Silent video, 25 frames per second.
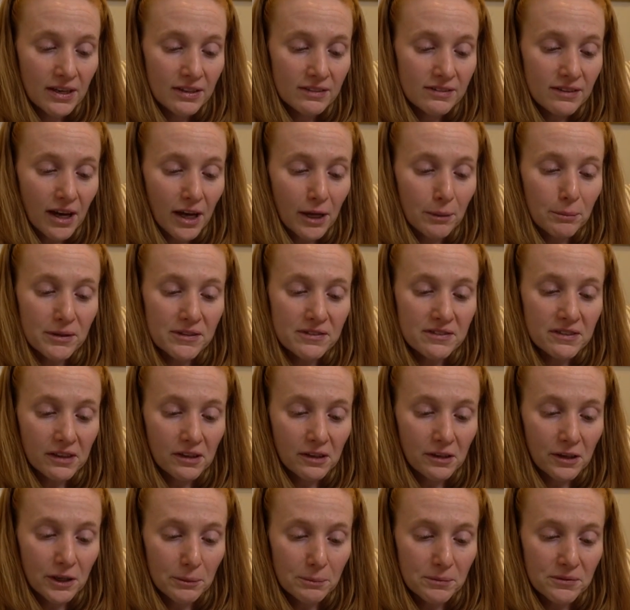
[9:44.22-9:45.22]
Diamonds
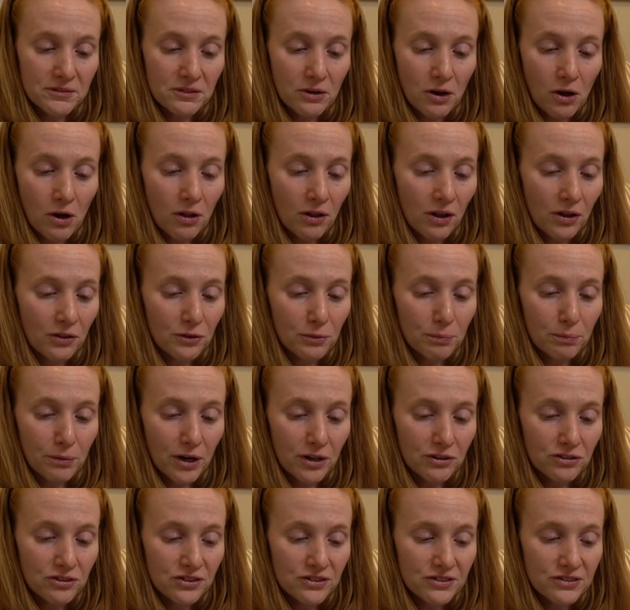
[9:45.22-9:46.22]
eclipsed all other
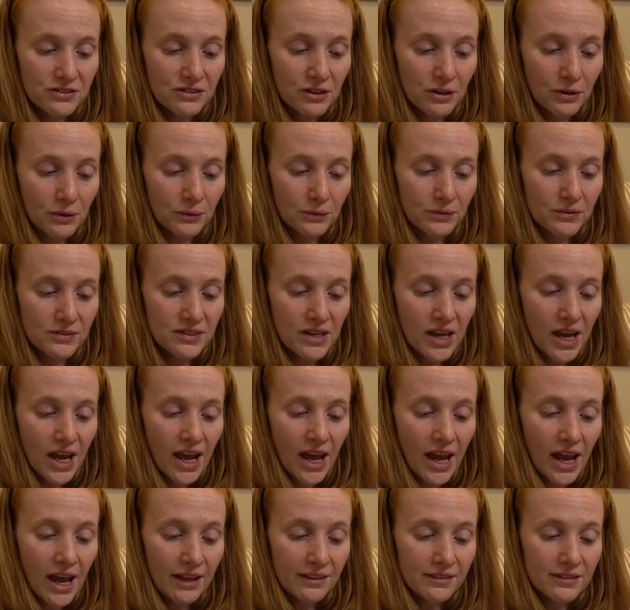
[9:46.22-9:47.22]
precious stones,
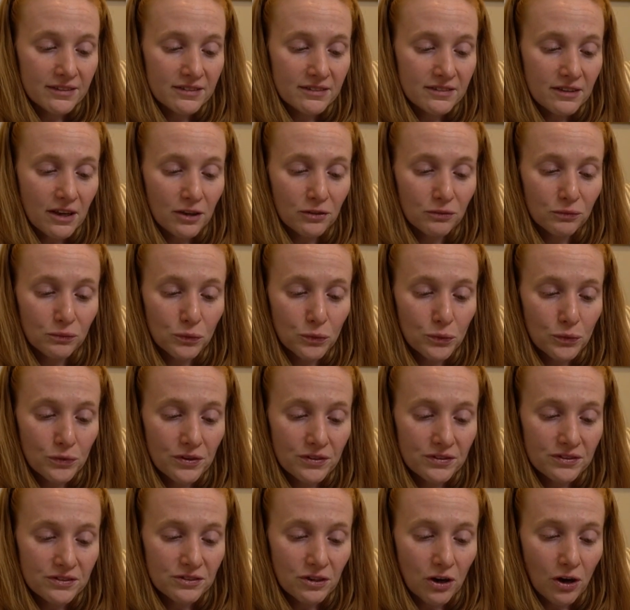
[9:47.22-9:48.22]
and the sun ruled the
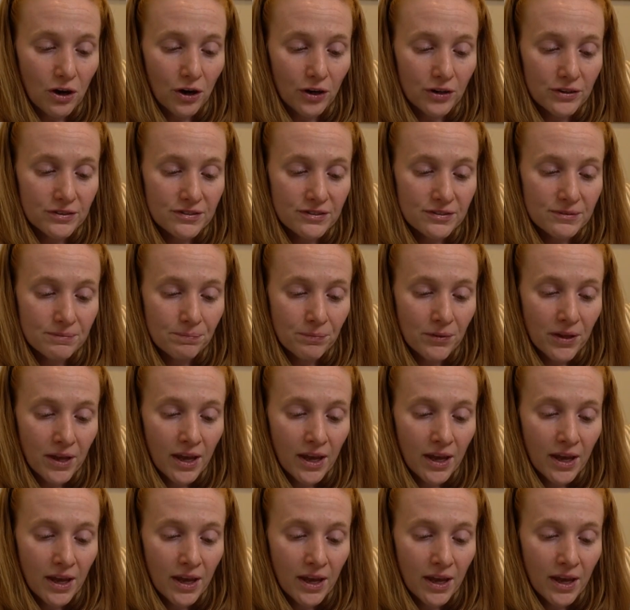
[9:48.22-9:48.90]
stars.